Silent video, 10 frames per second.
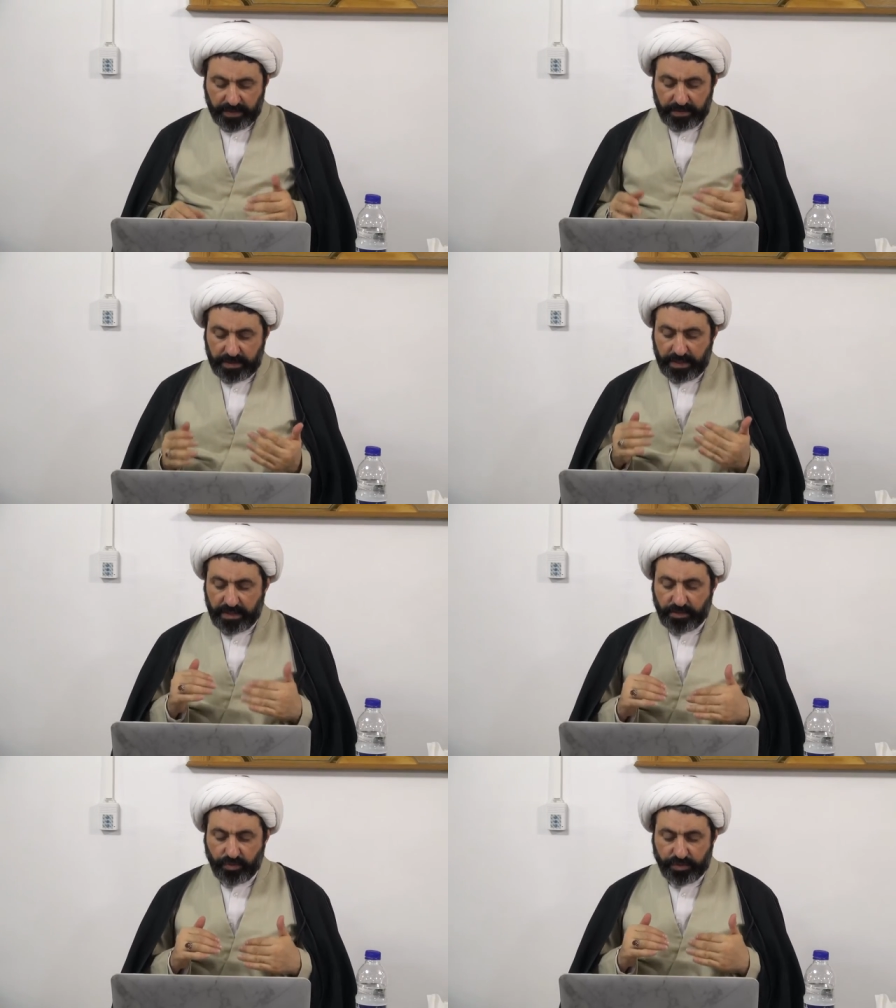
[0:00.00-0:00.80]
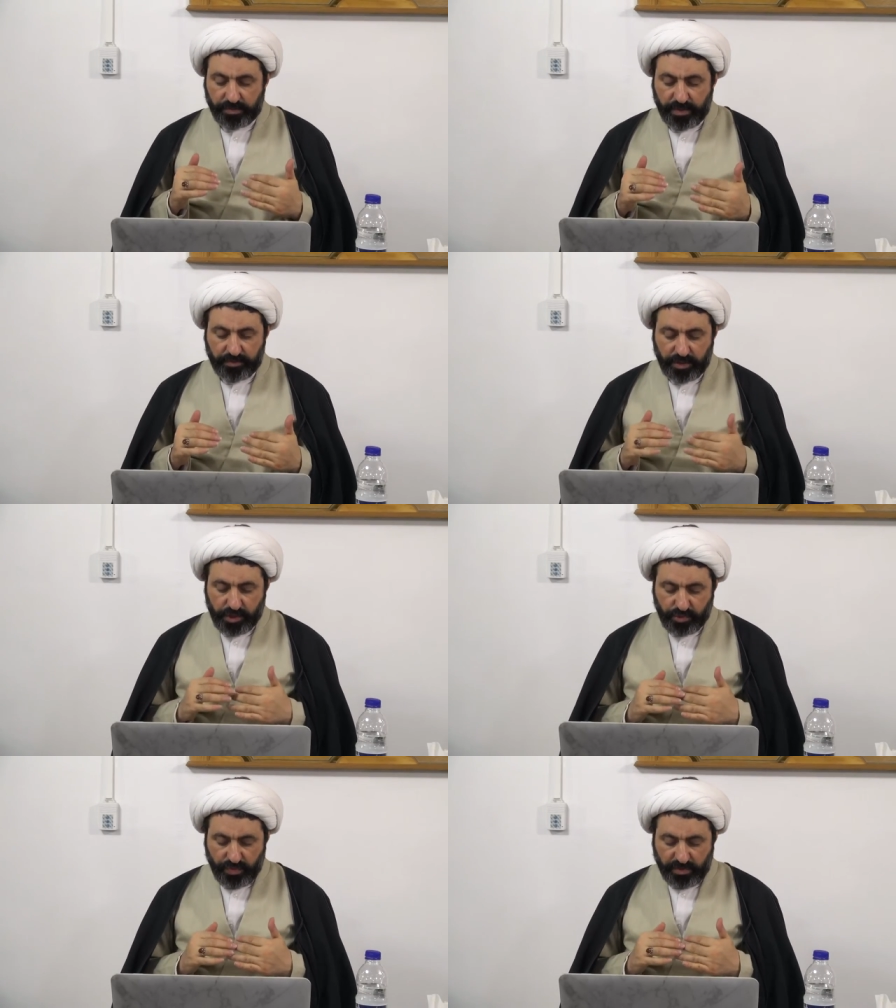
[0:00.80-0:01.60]
Then he talks about the
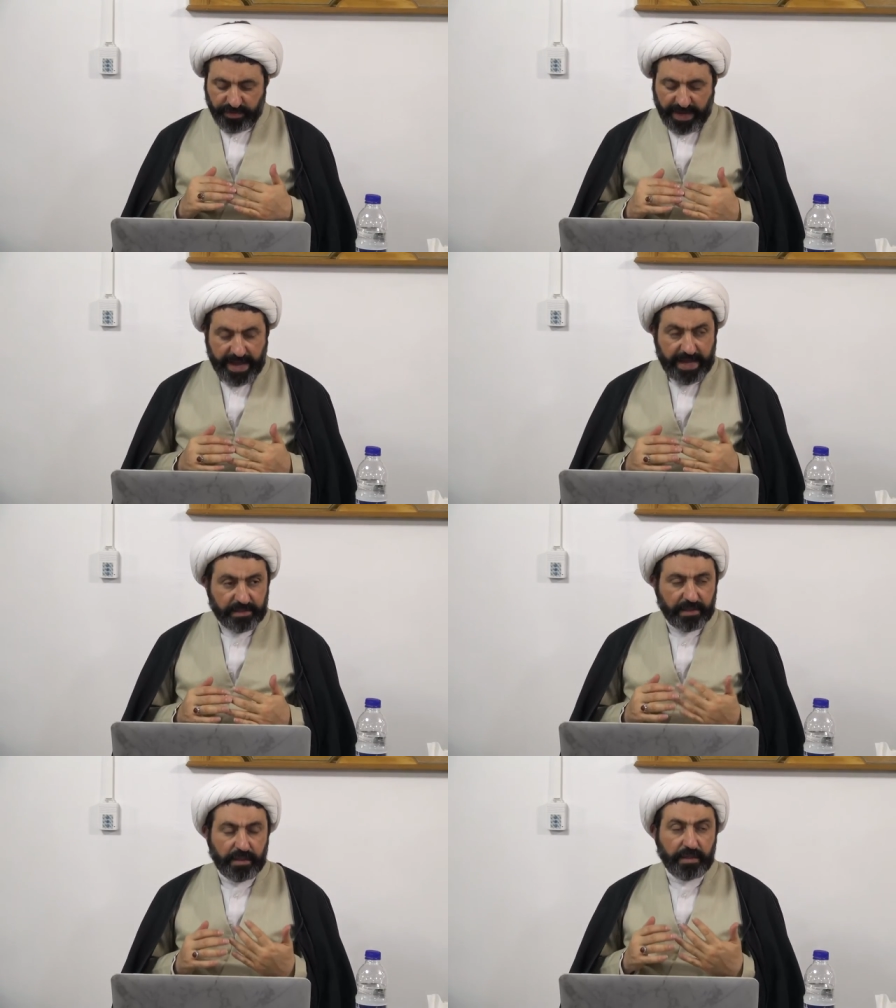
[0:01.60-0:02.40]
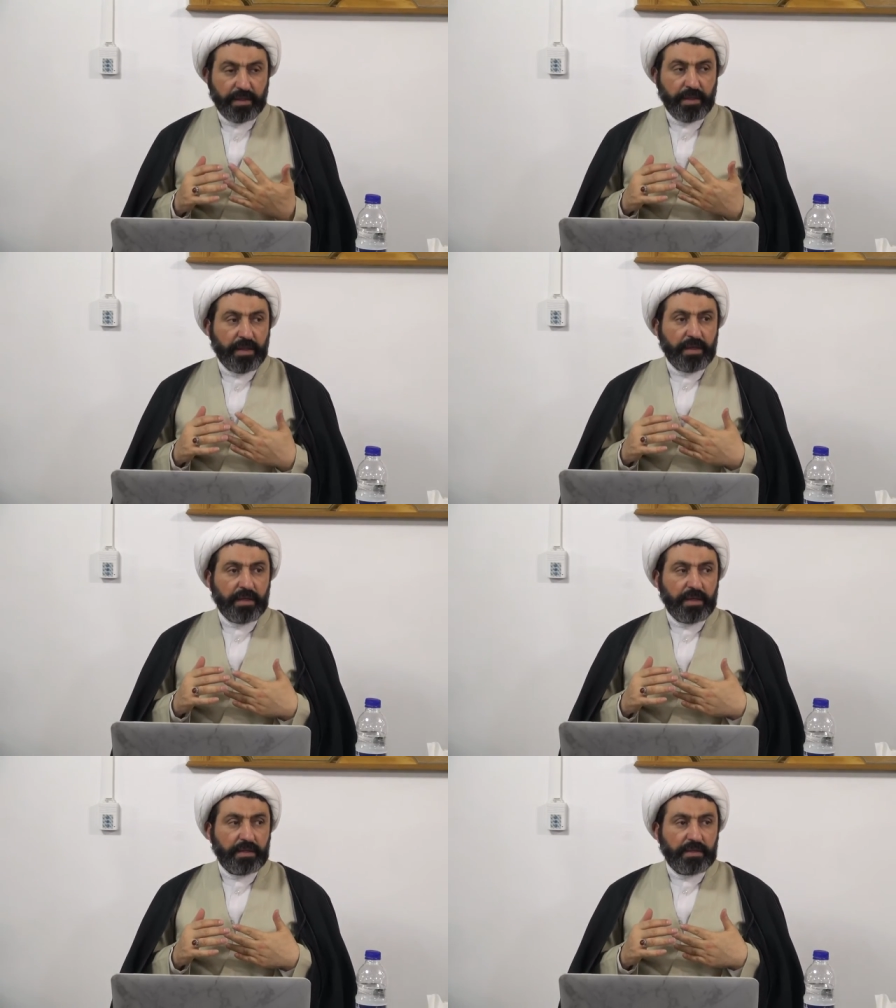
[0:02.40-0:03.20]
issue of adl,
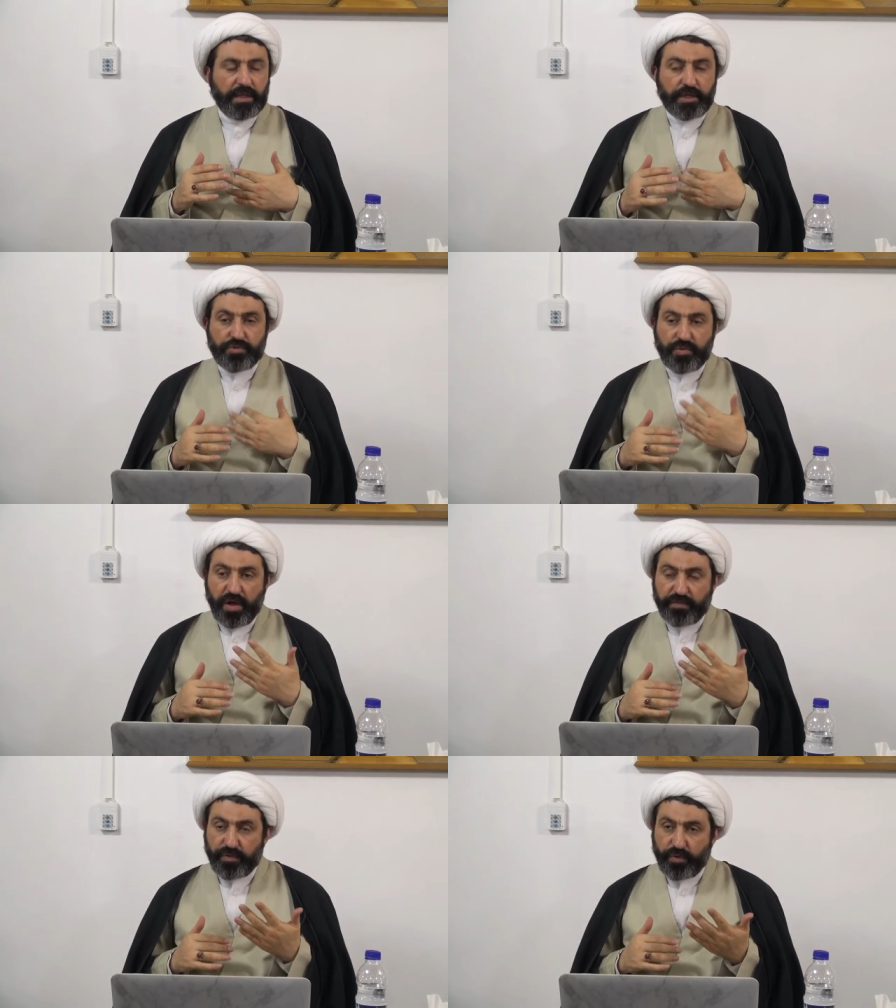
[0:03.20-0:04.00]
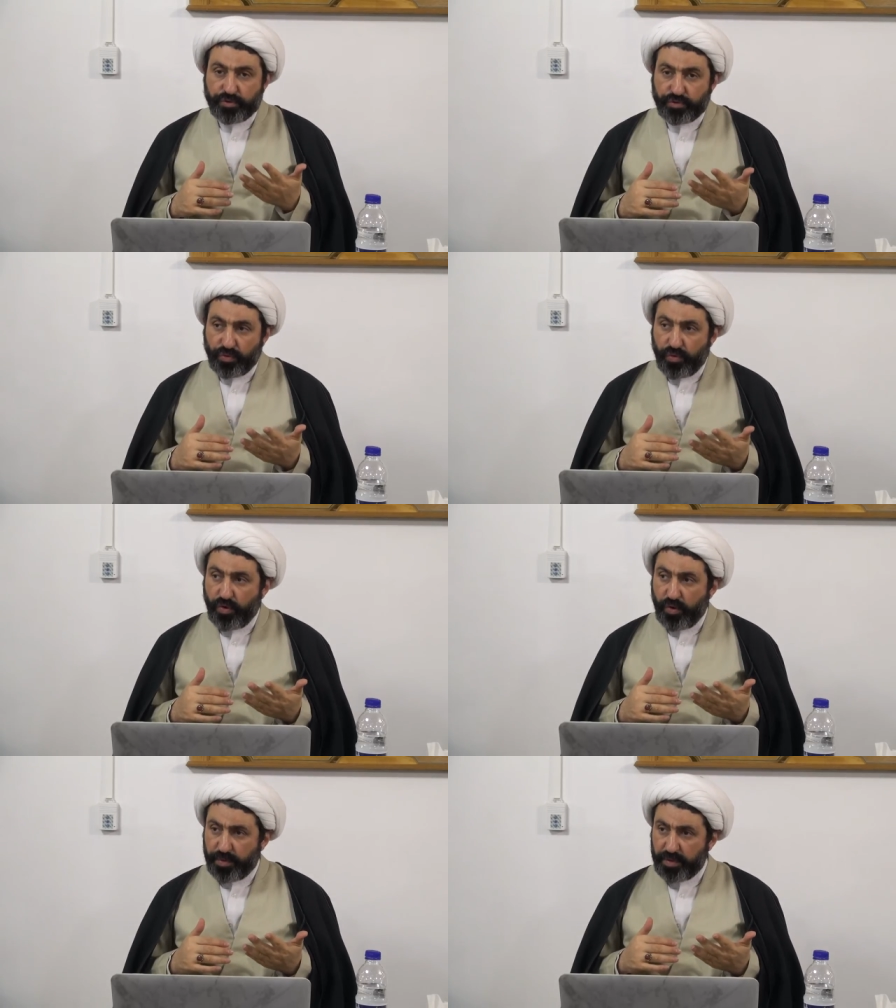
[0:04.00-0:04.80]
the issue of husn
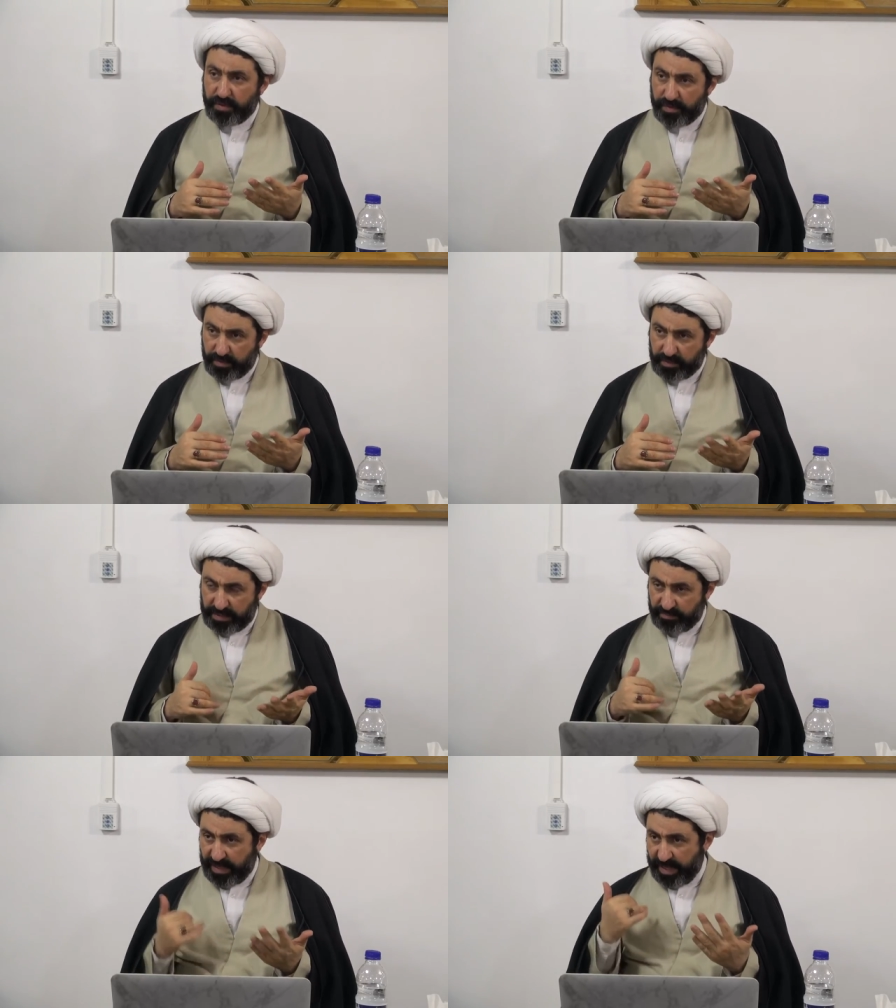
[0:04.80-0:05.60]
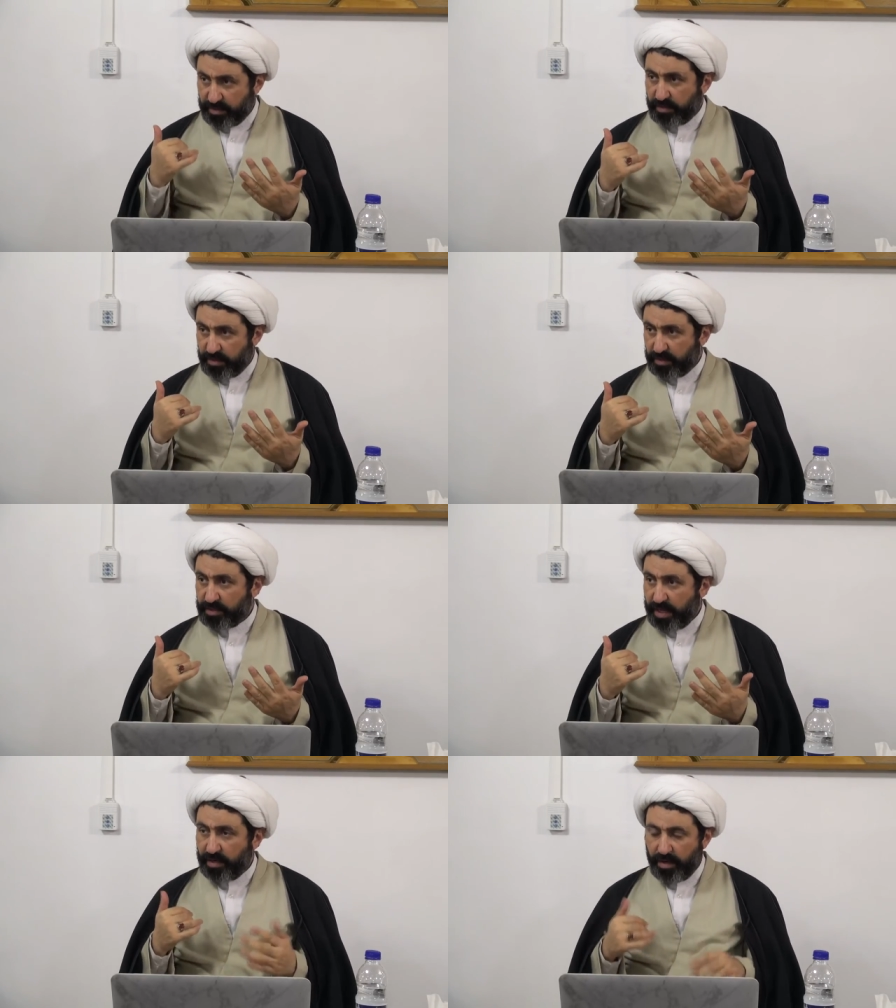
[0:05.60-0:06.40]
qubh that we had in
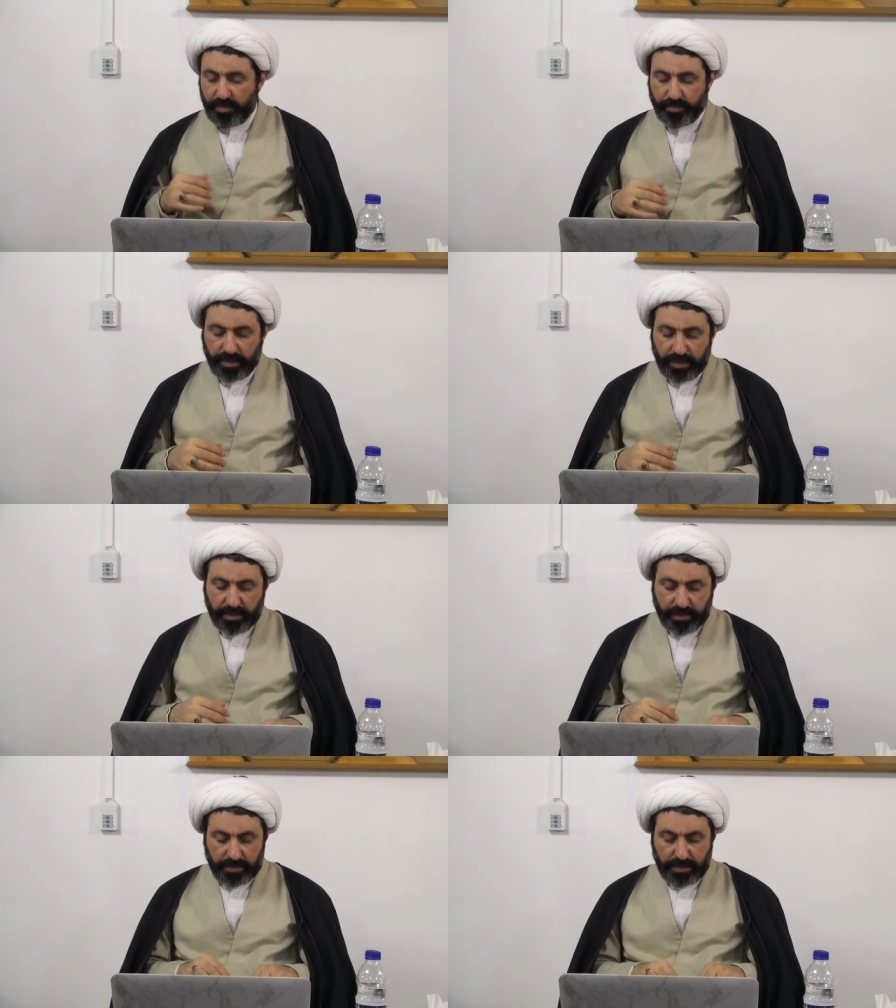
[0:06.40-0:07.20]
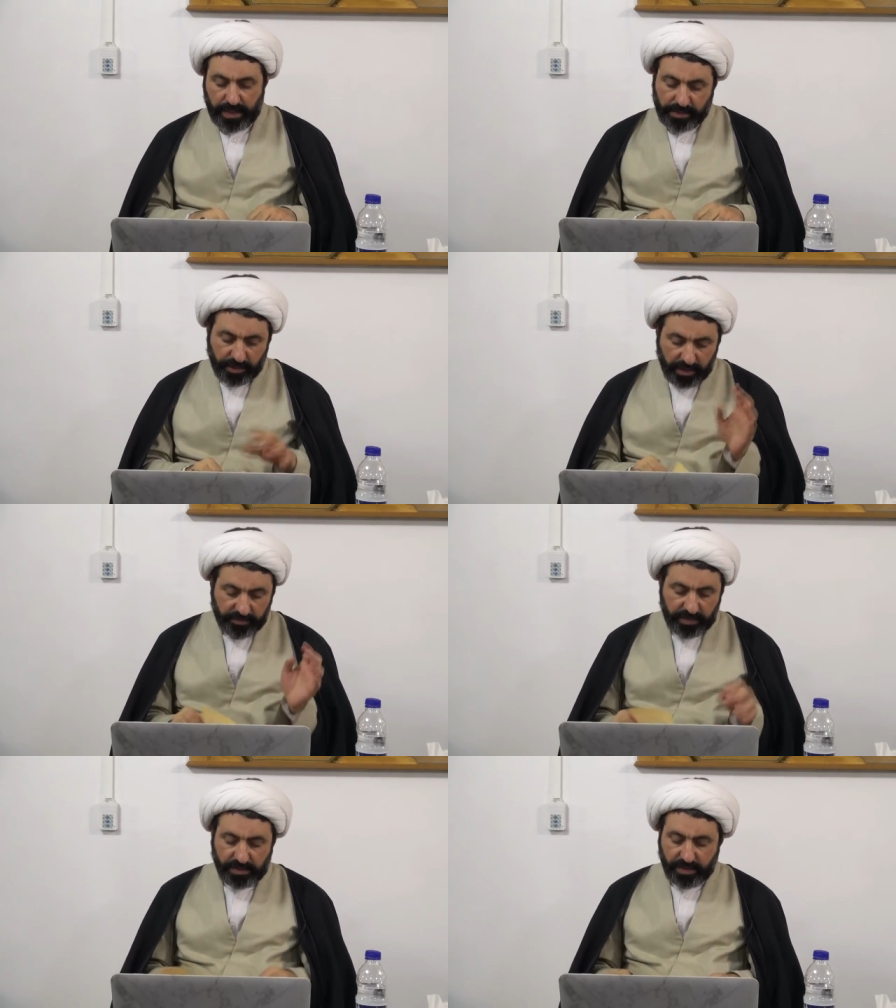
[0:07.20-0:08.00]
Kalam, and inshallah
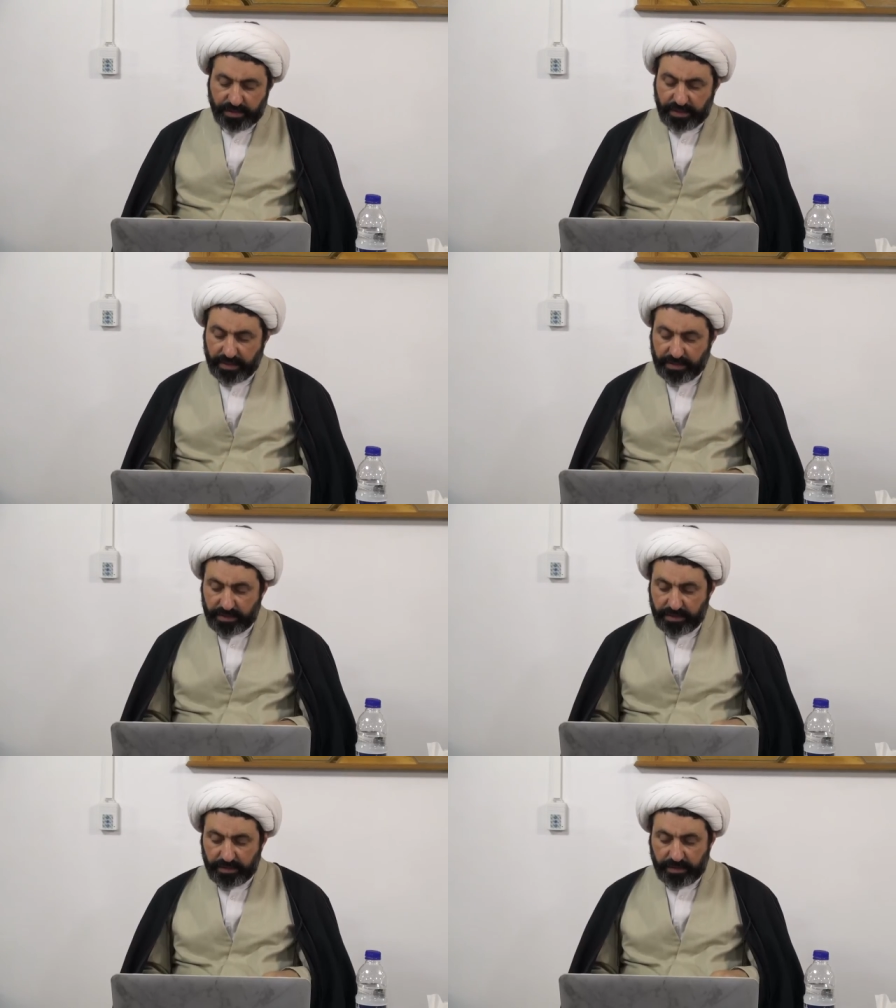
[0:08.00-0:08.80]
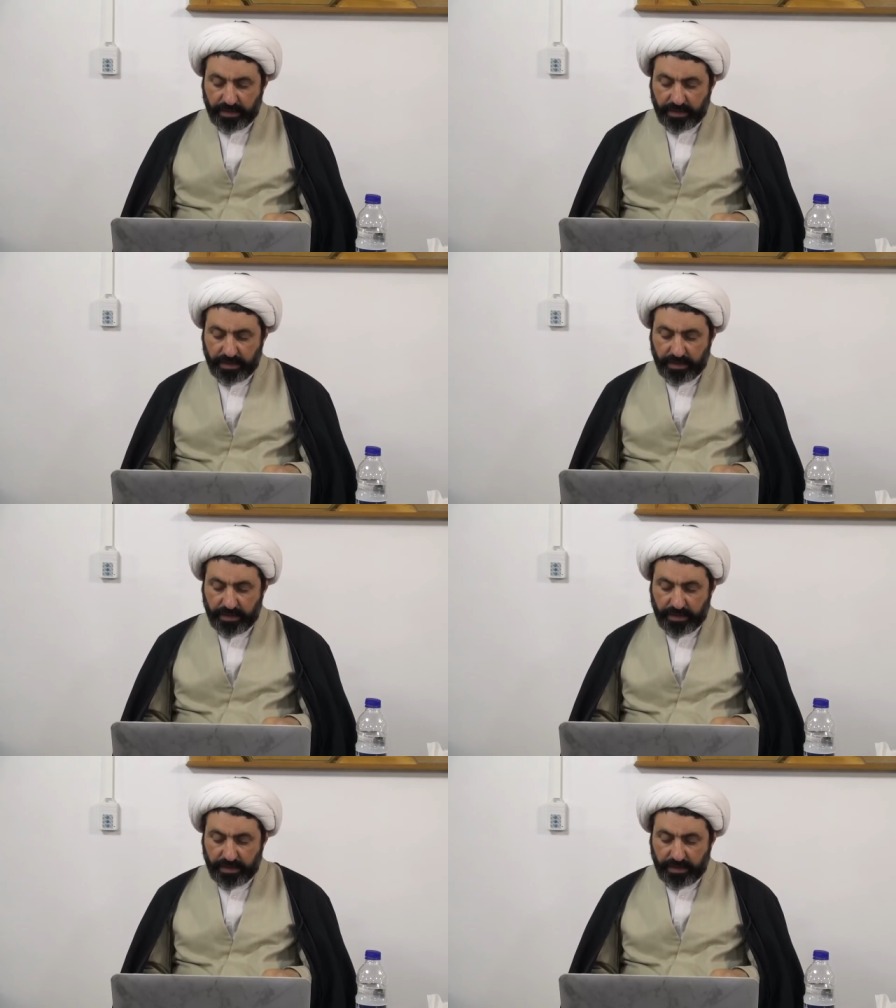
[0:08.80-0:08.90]
we discuss later.